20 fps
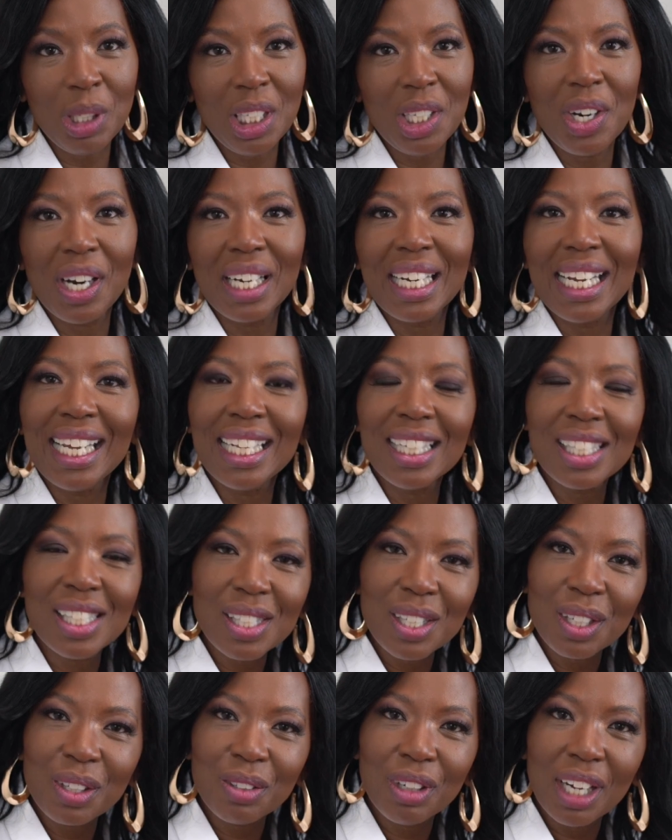me on
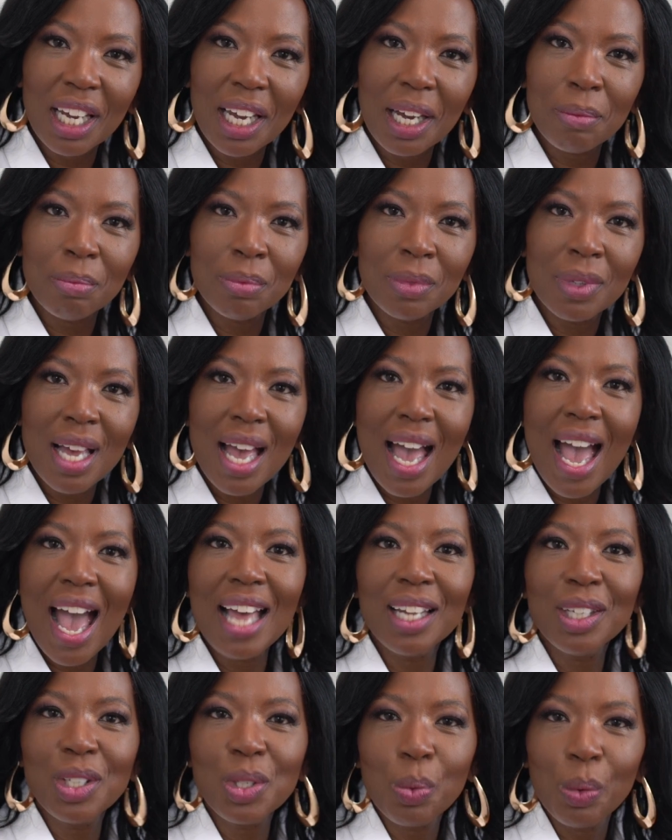Instagram
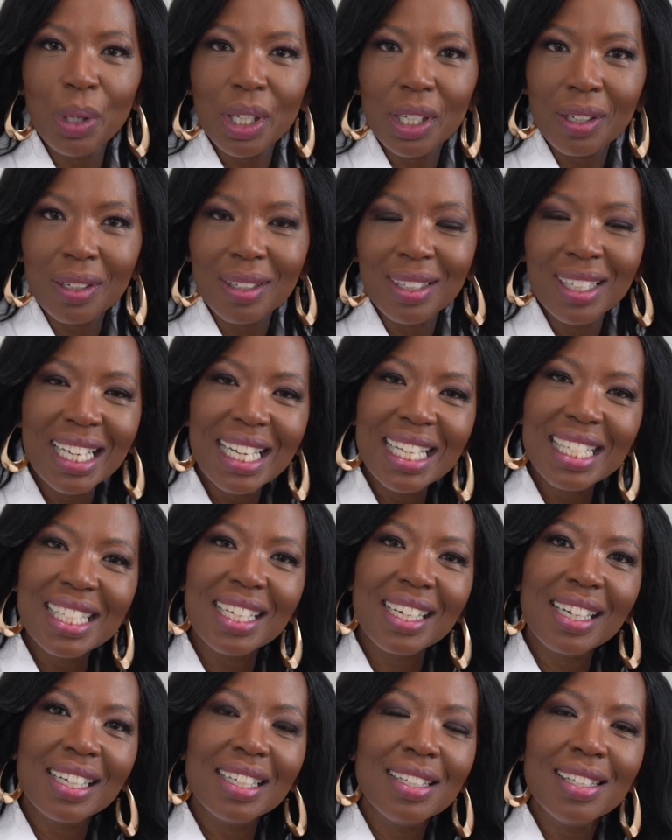and Twitter
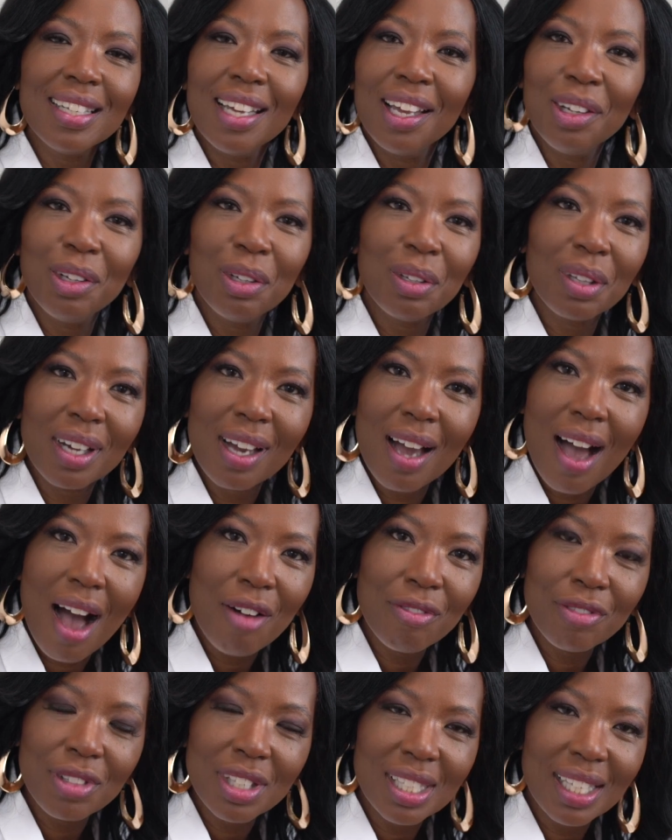to continue the
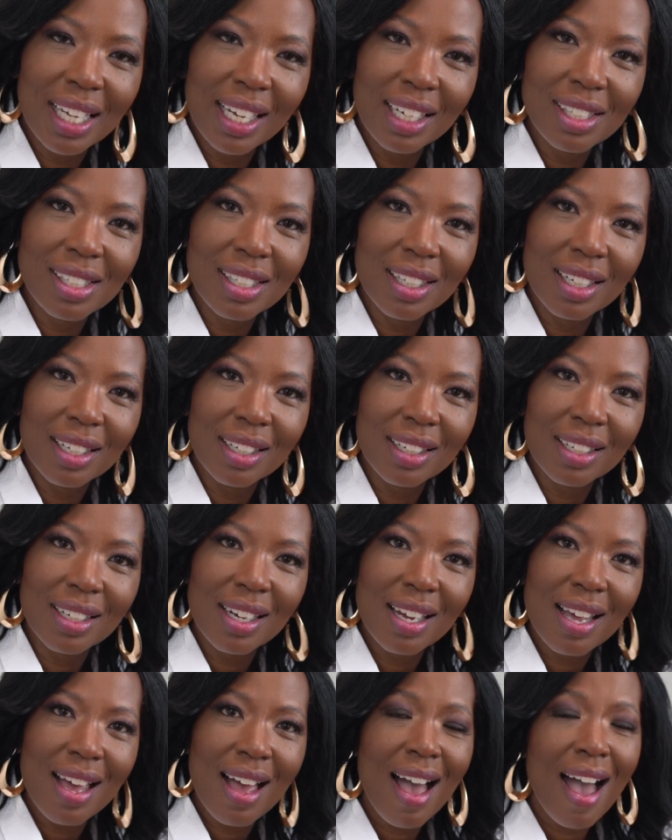conversation.
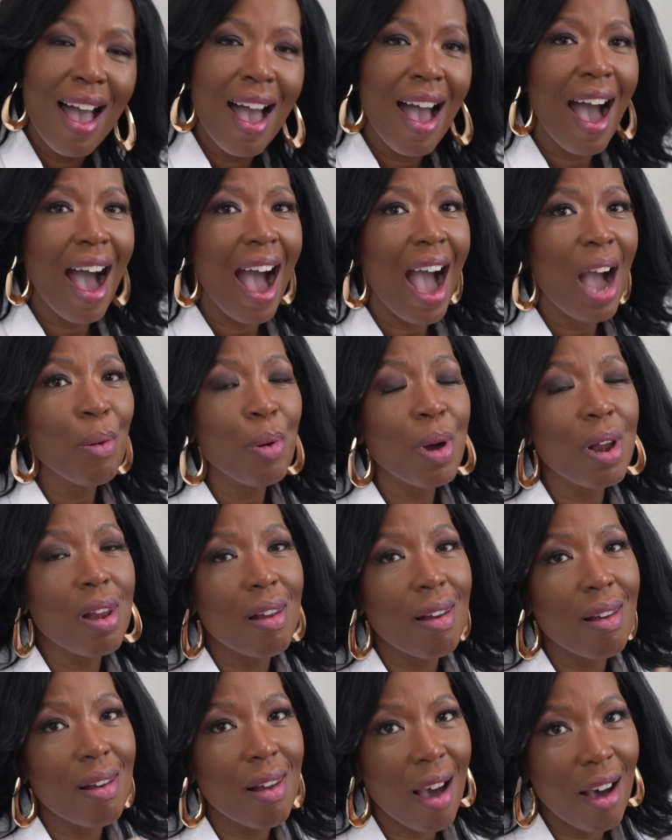I
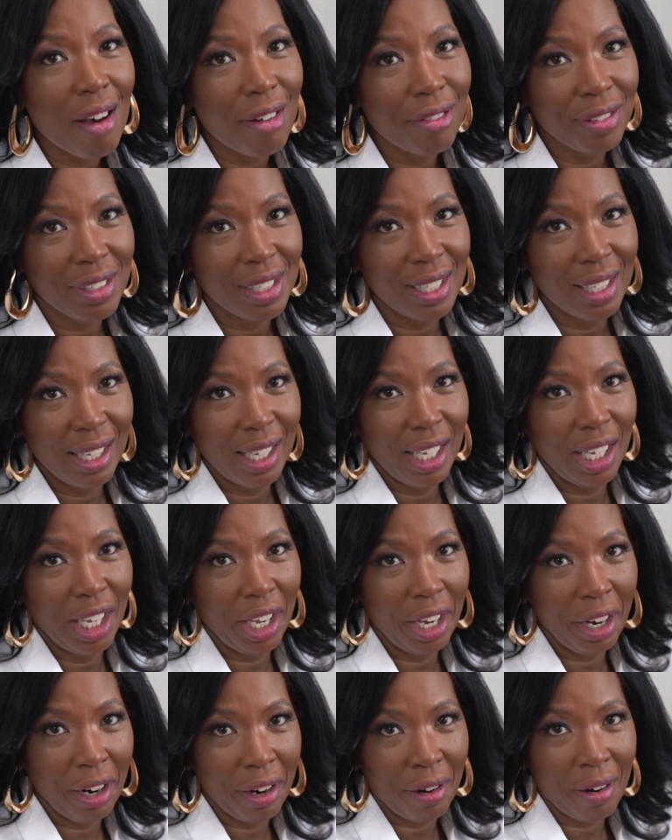would love to
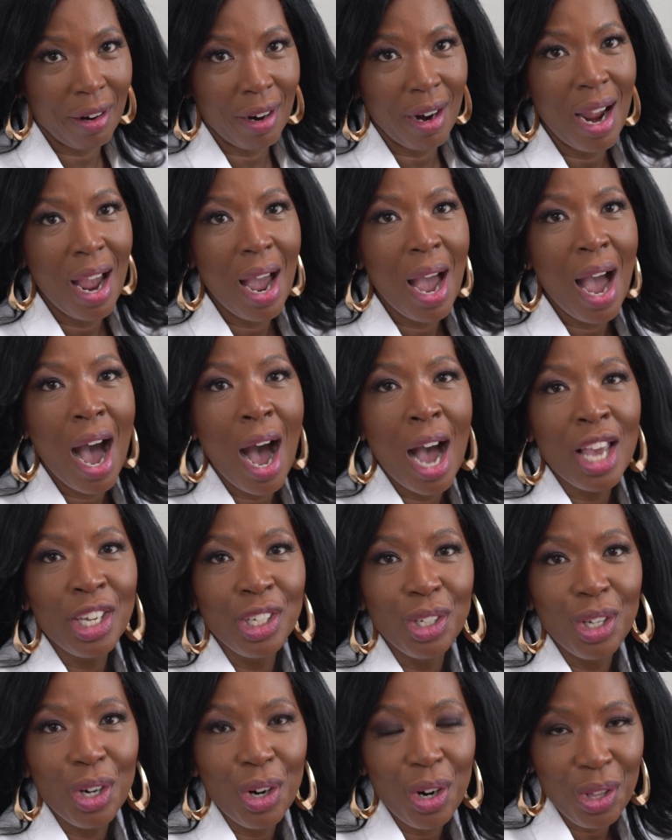hear
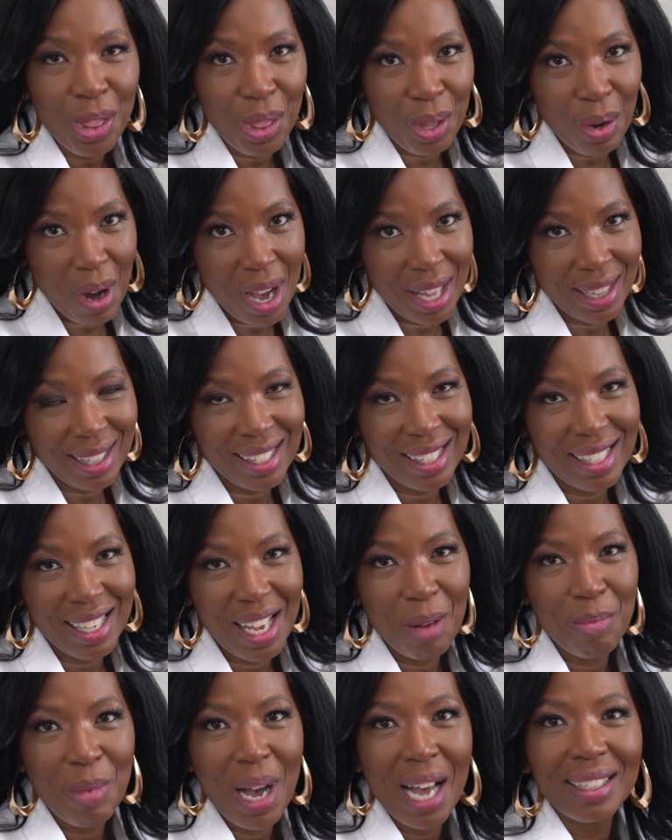your thoughts
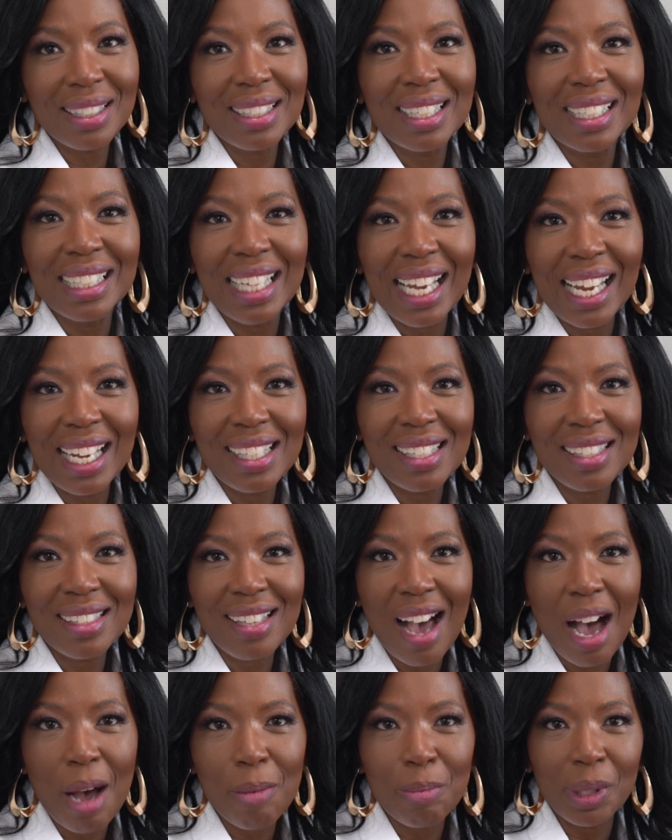about today's
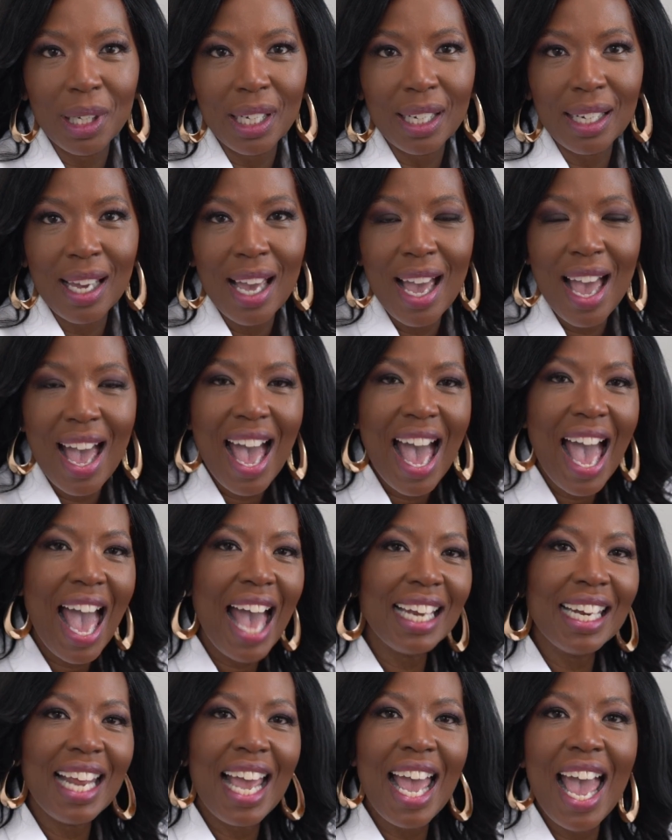topic
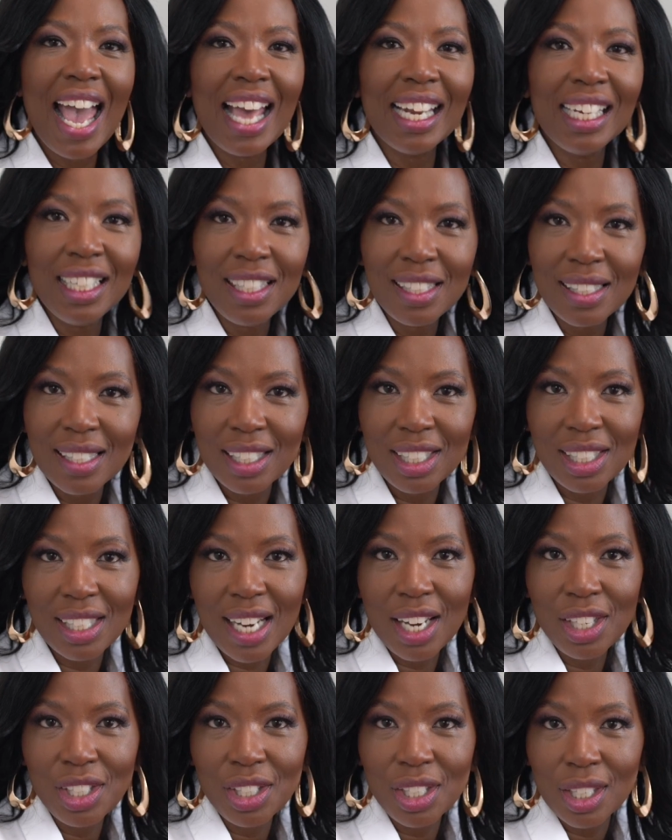and any
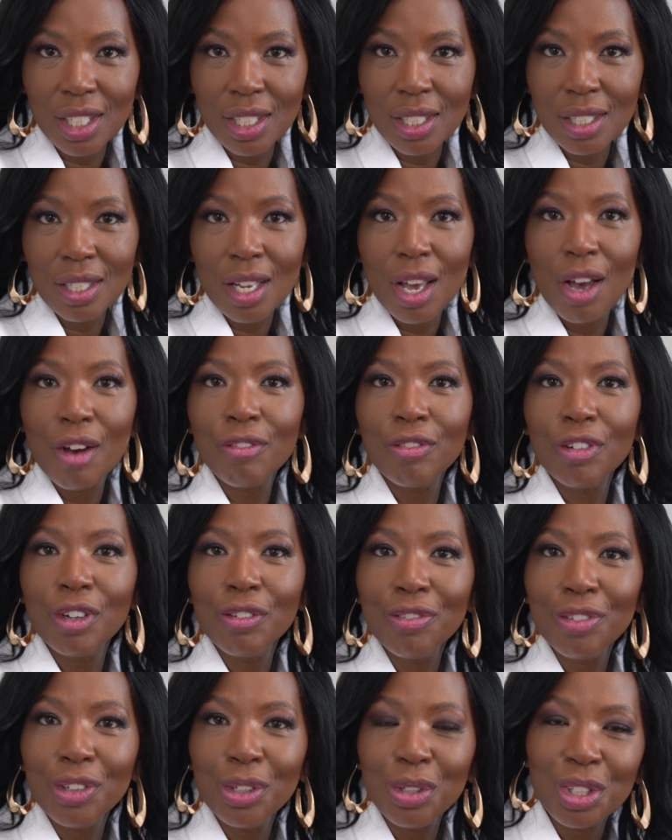suggestions for
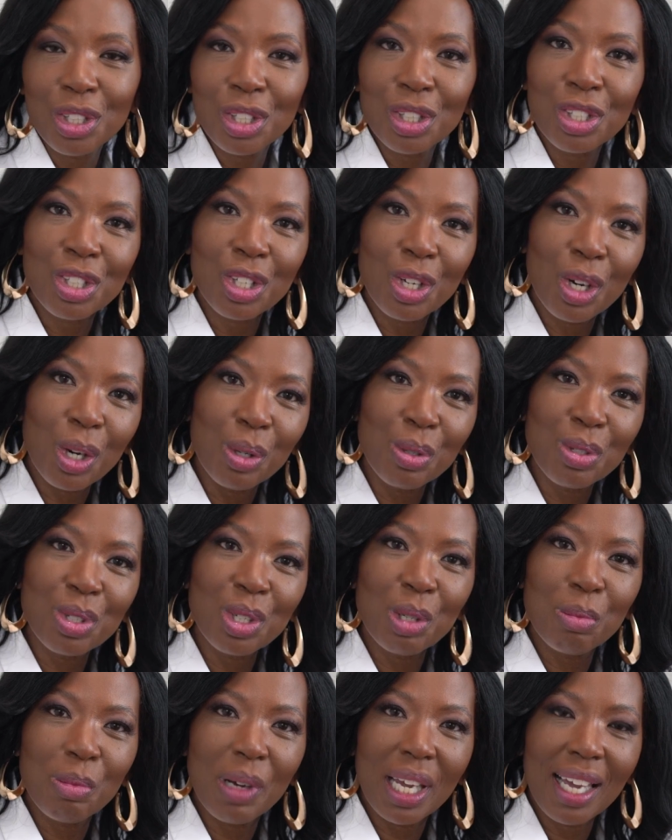future
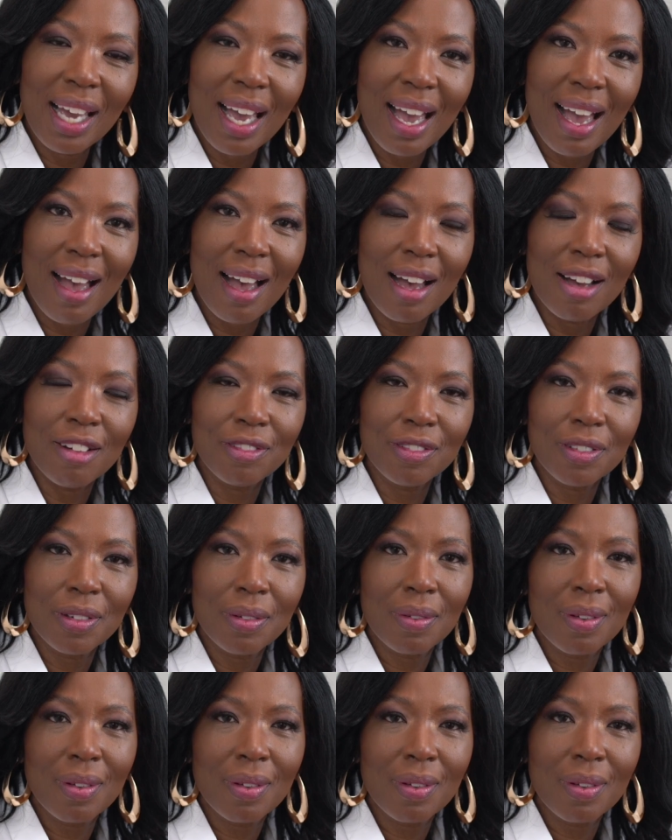shows you may have.